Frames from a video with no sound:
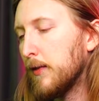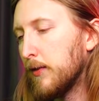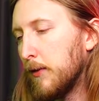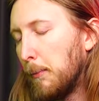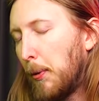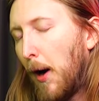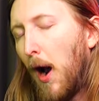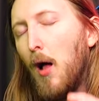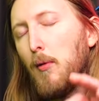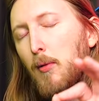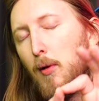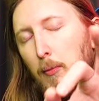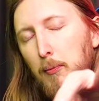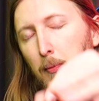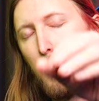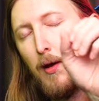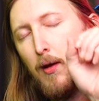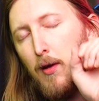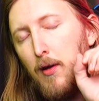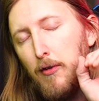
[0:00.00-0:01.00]
The
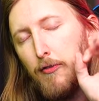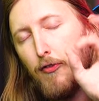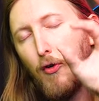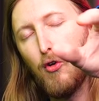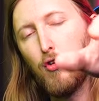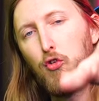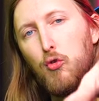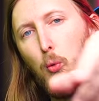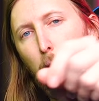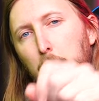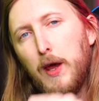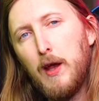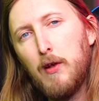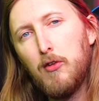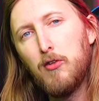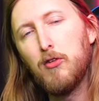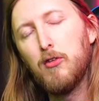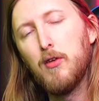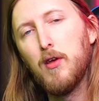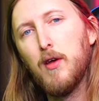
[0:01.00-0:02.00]
problem for
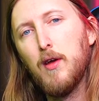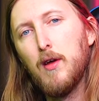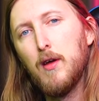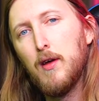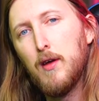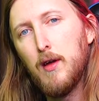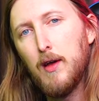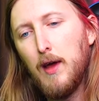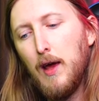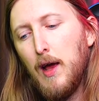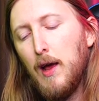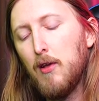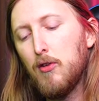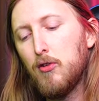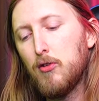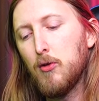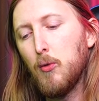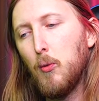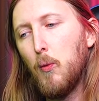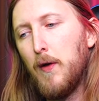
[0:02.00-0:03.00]
Swedes
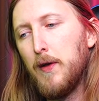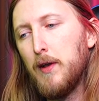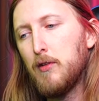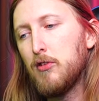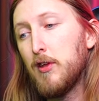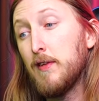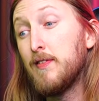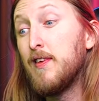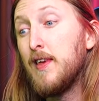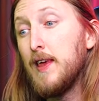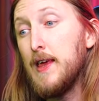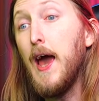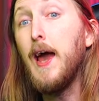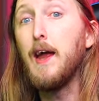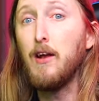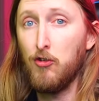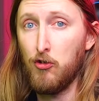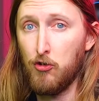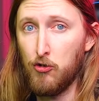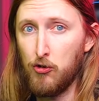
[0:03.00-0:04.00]
is when it's a
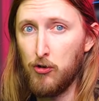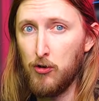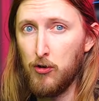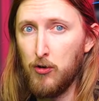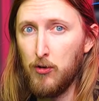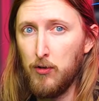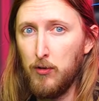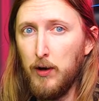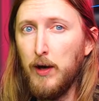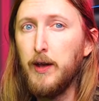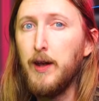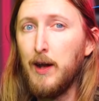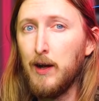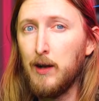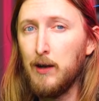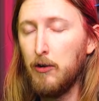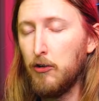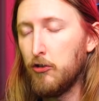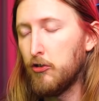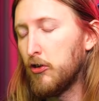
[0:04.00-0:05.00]
th in
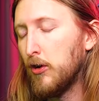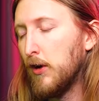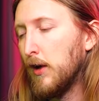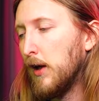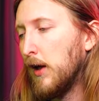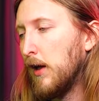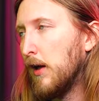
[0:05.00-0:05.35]
English.